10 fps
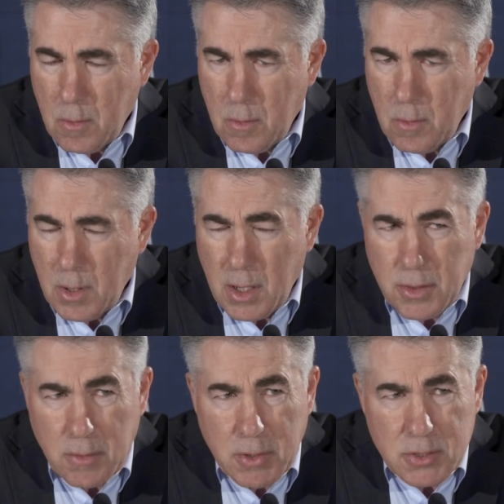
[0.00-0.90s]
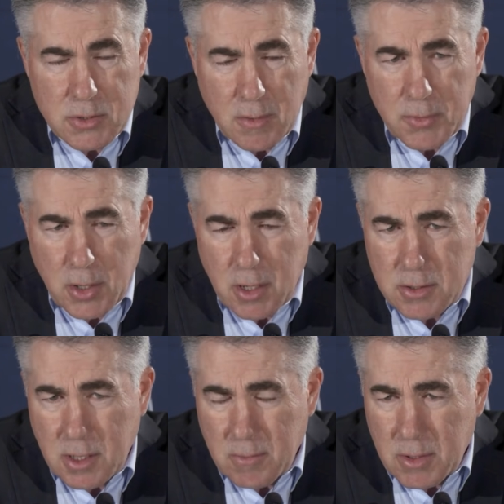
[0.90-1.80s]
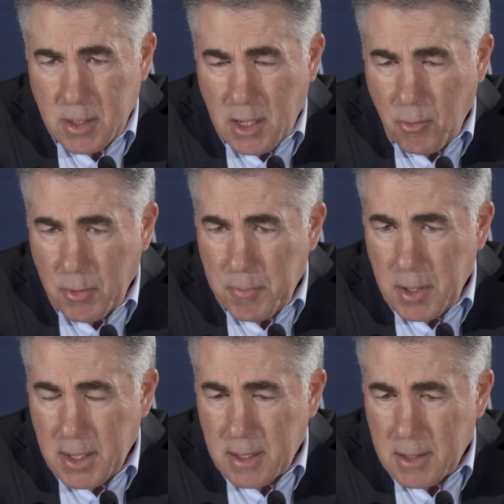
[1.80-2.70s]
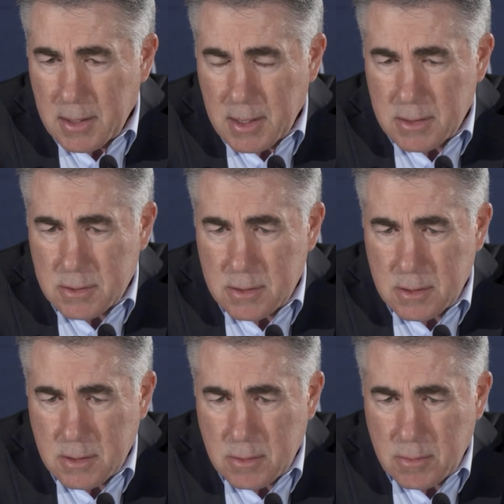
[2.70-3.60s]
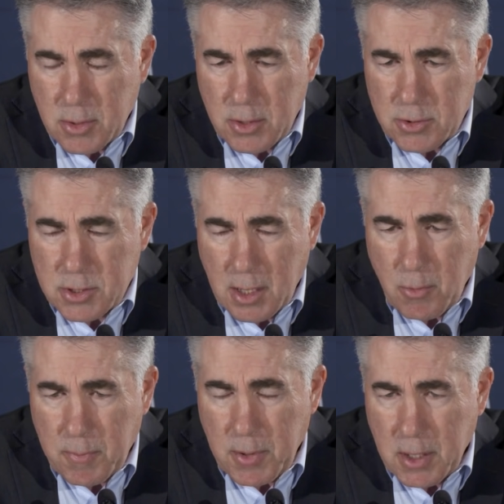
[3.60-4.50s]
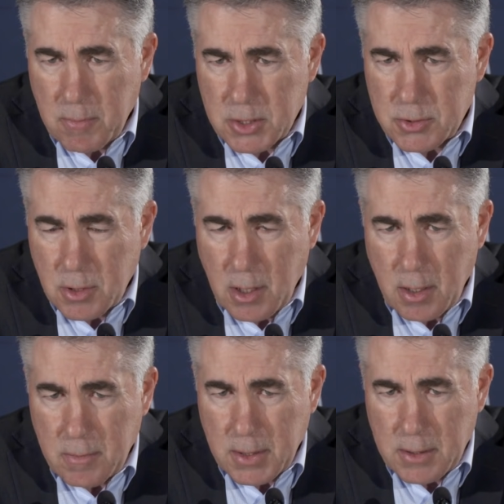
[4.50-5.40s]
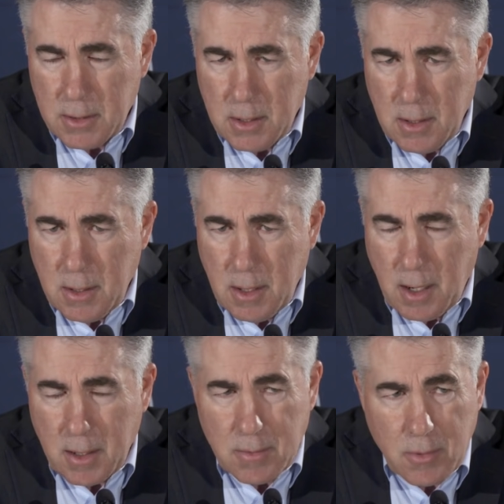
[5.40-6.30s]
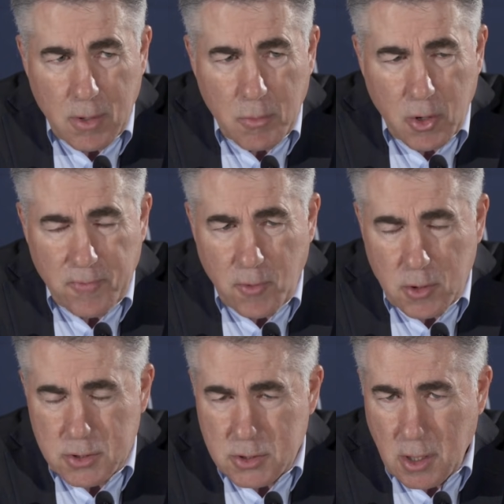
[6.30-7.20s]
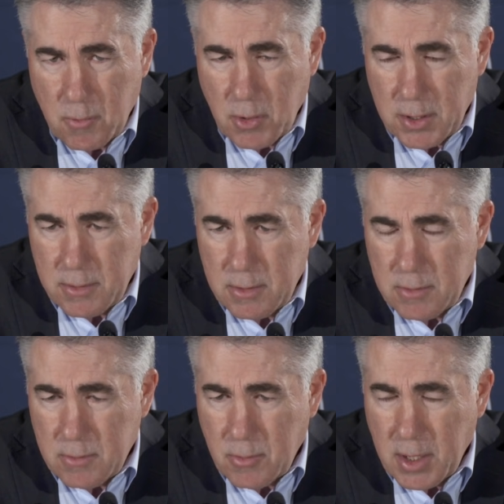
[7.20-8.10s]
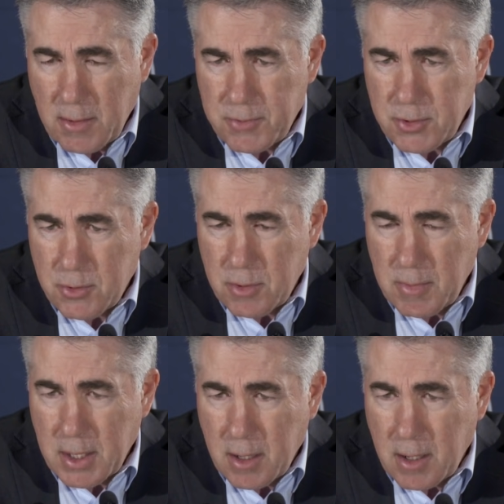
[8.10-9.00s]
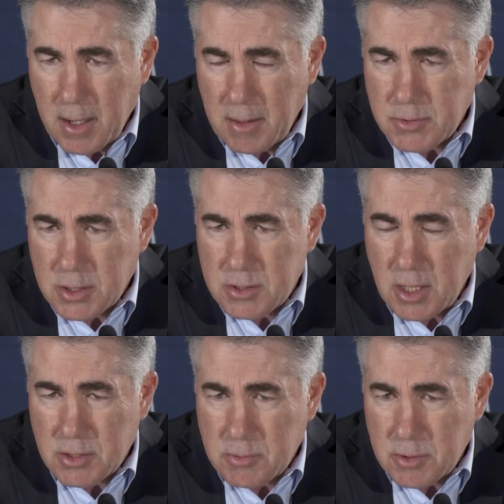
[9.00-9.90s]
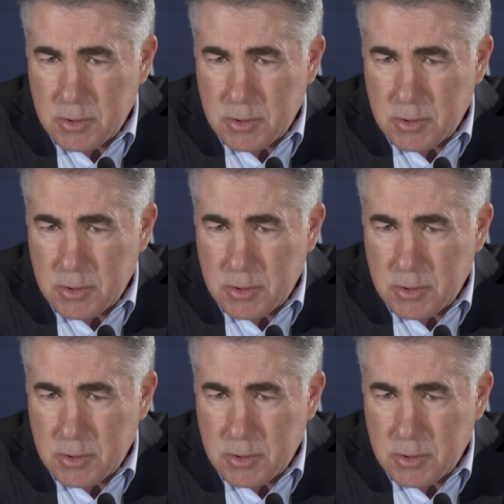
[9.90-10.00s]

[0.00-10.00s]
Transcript: Well, they mean something to our team in how we play. Like, that's, we understand we're playing Montreal, but we're more focused on what we have to do to make our game successful.